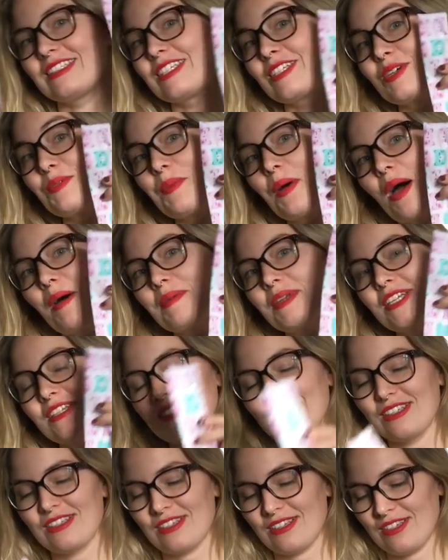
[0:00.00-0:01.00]
little
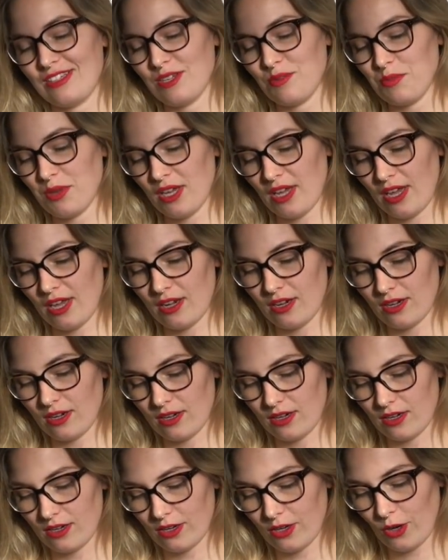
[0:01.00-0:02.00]
bobbins DPN
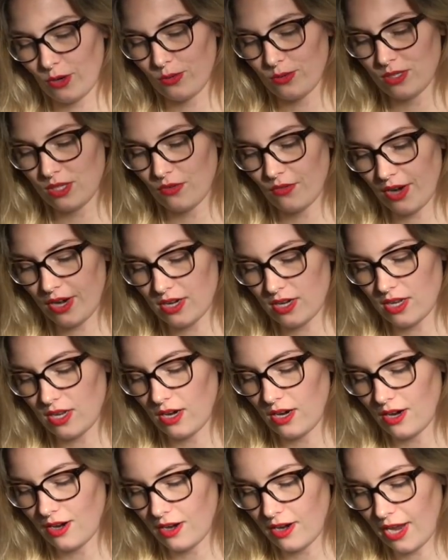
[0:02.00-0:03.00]
cozy right
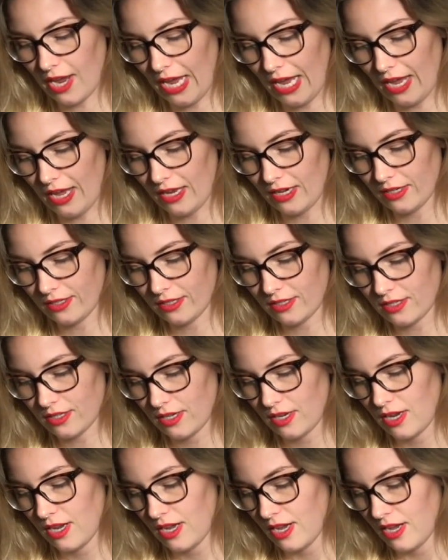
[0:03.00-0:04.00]
here, and
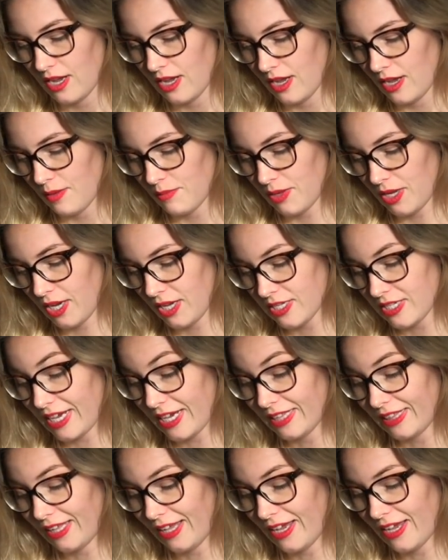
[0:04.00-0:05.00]
because
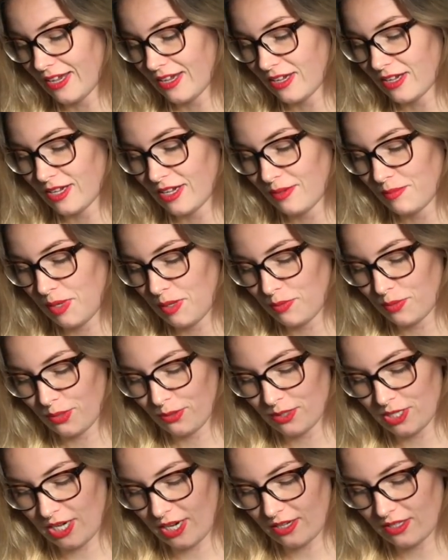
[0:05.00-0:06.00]
I like my
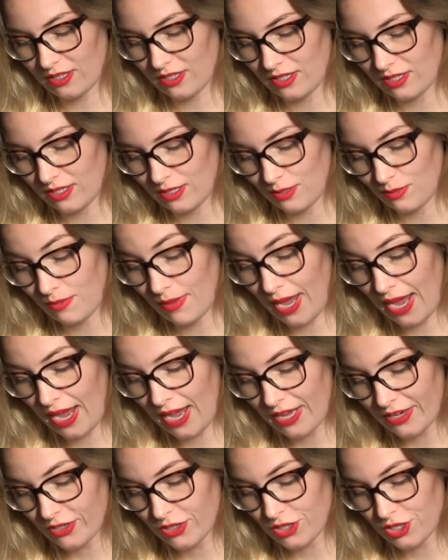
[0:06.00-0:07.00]
projects to
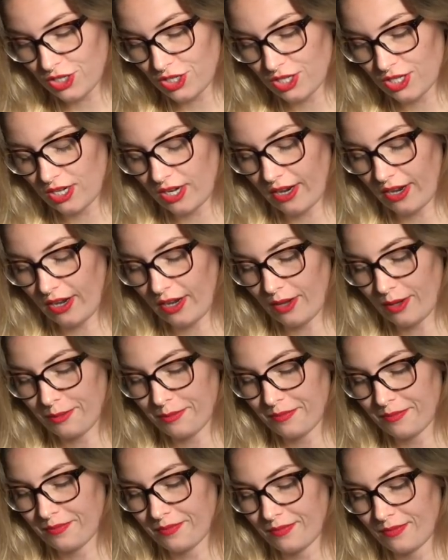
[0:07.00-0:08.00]
match,
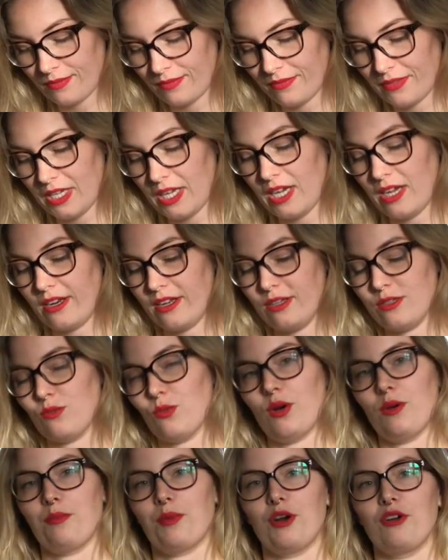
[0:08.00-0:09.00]
the kitties
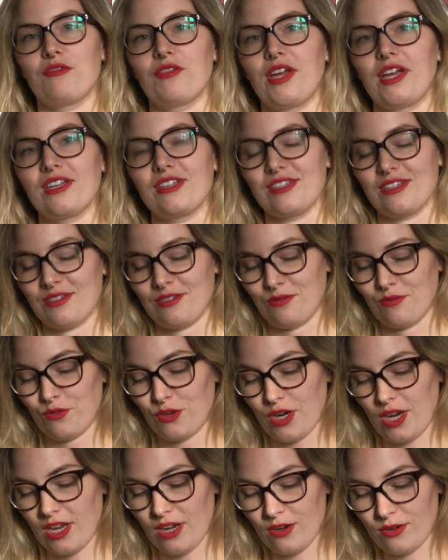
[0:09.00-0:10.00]
were perfect for
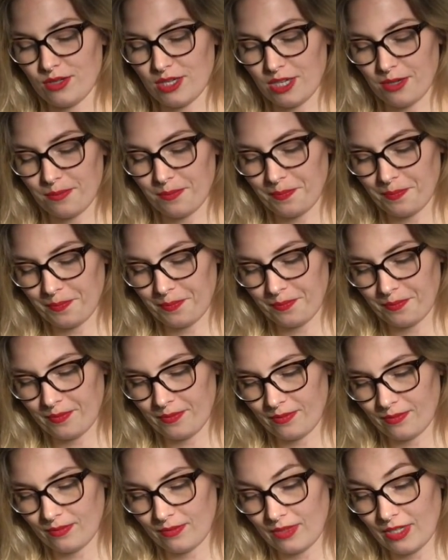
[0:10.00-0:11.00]
Adody
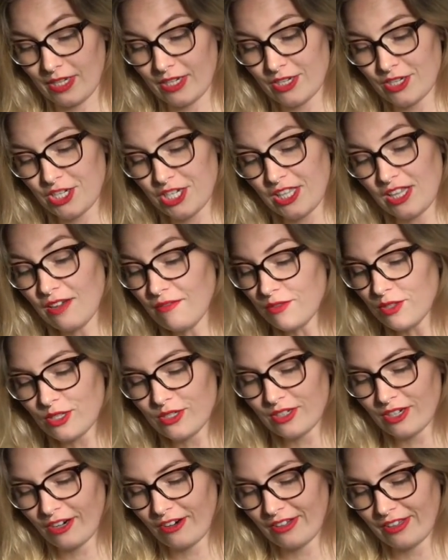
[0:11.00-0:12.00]
because she loves
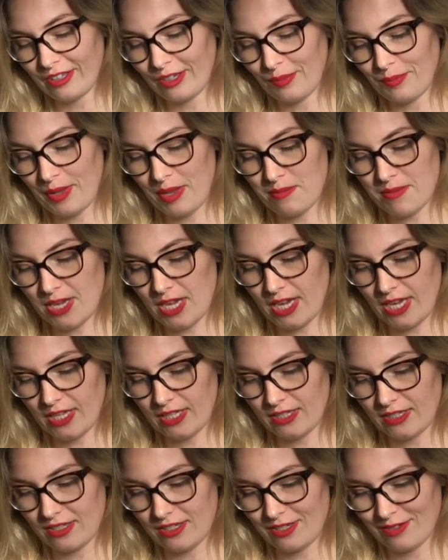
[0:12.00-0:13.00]
her little baby
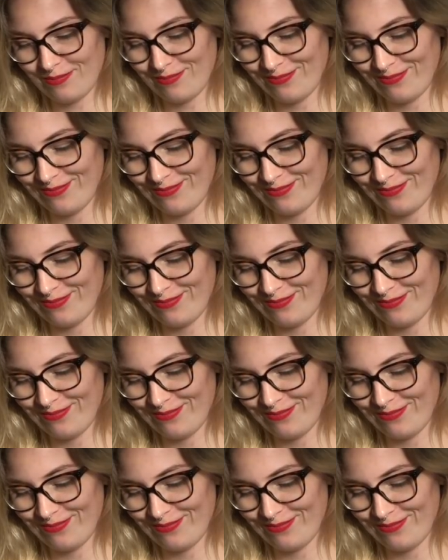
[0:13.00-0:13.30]
kittens.